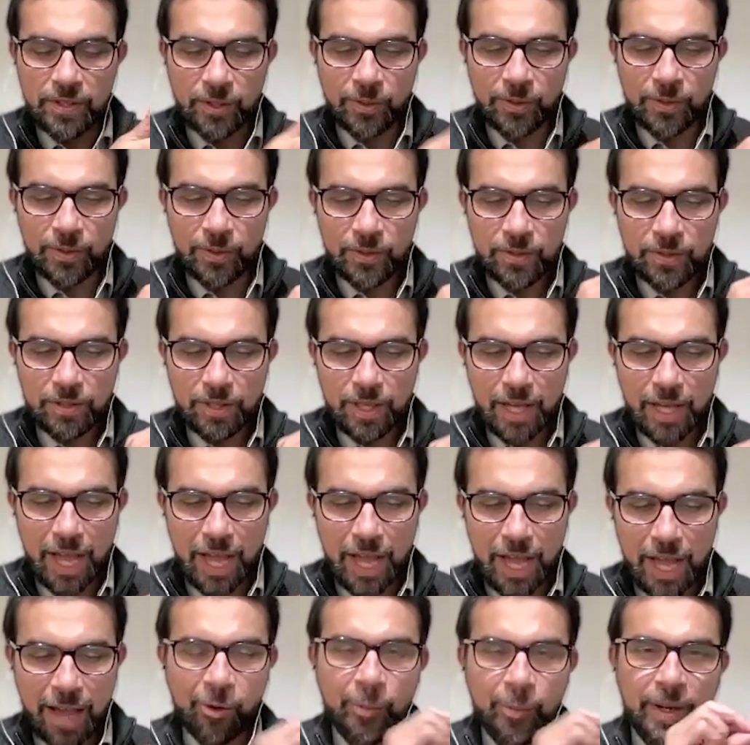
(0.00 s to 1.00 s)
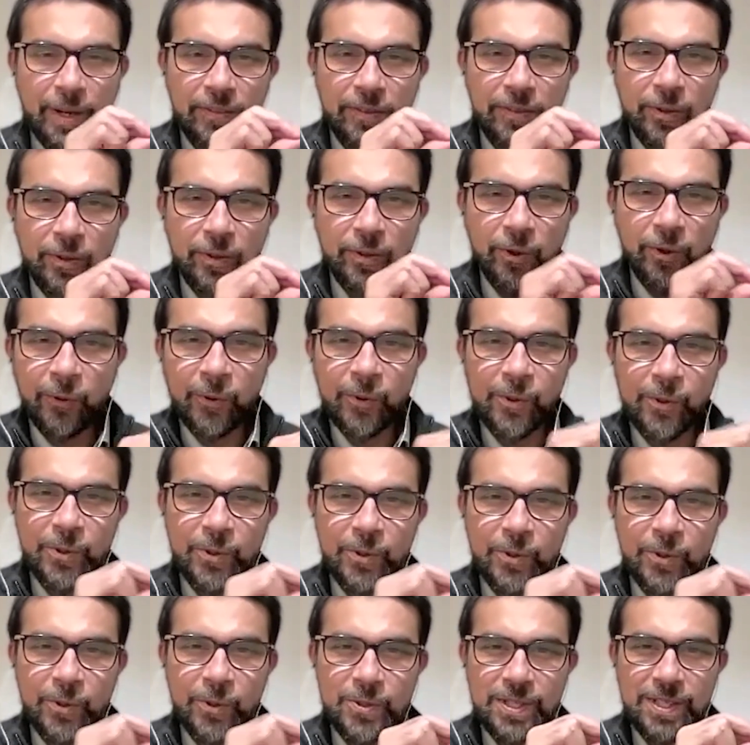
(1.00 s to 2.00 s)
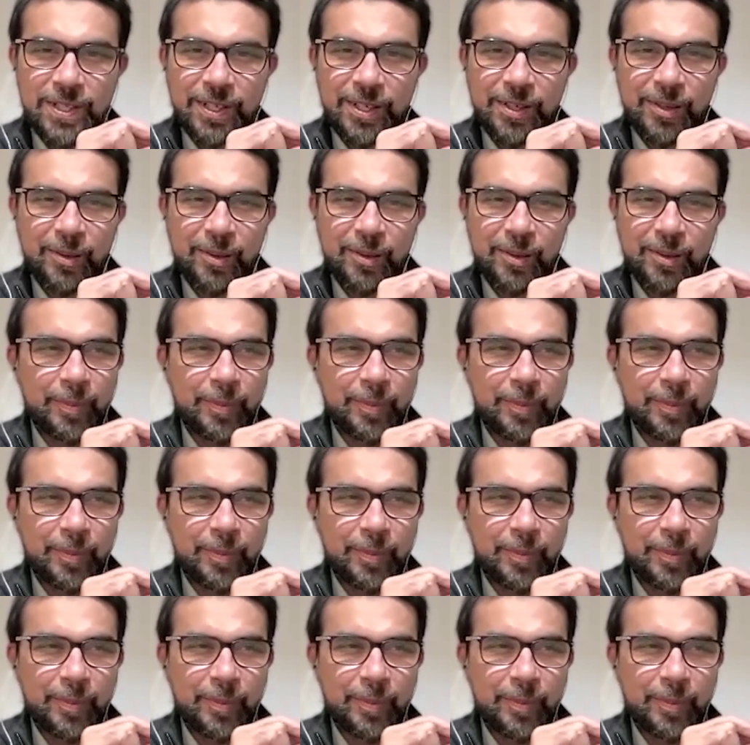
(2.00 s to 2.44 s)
ago. It's Arab and the Holocaust